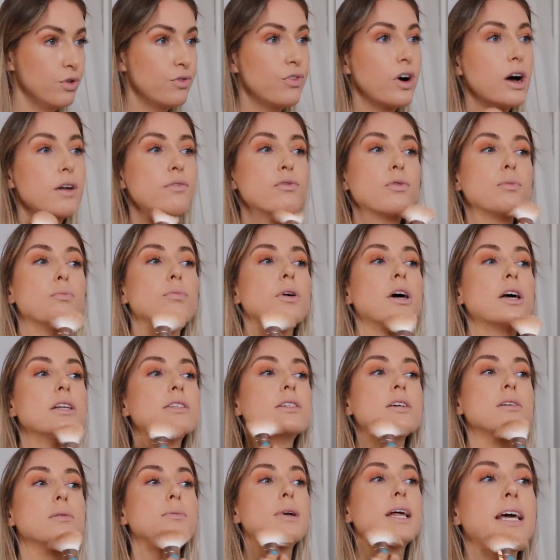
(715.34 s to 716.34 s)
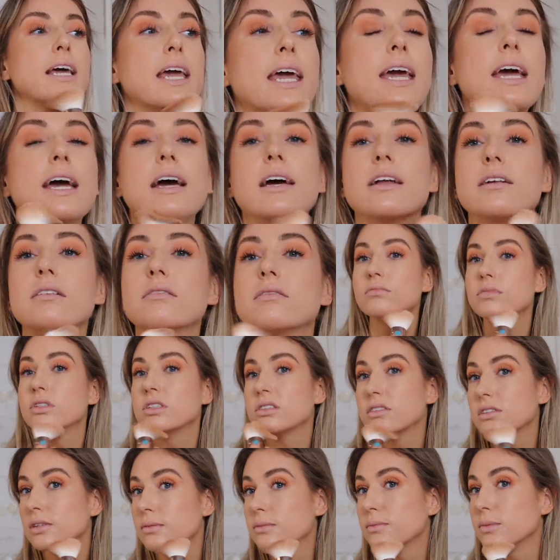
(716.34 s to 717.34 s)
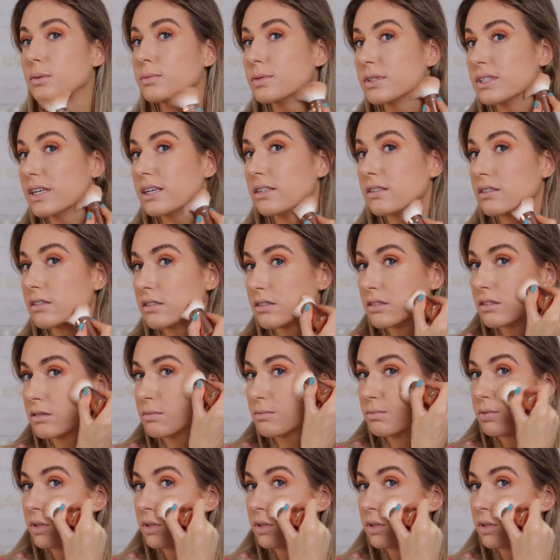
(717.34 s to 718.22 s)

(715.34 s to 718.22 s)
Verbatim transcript: move on from bronzer, but I can't. I'm just, I'm obsessed. It's so